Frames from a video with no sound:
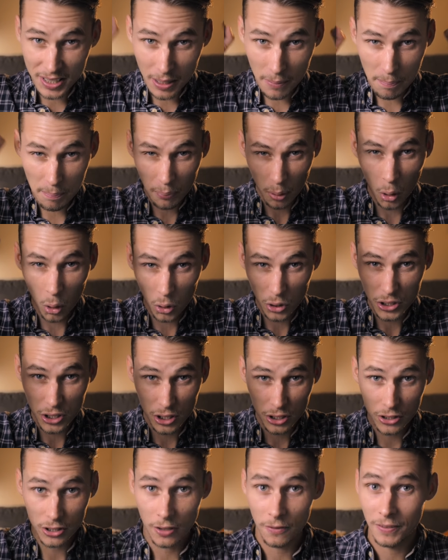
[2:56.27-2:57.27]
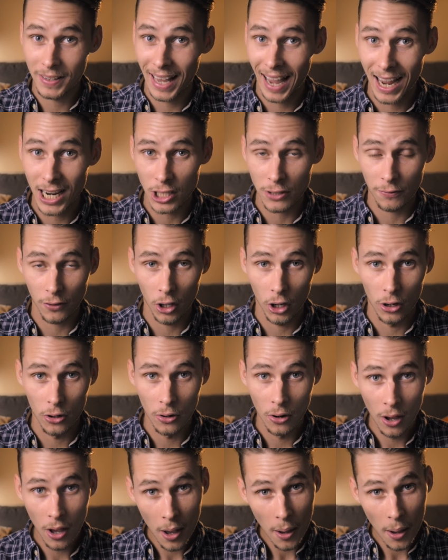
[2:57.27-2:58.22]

the importance of cash flow,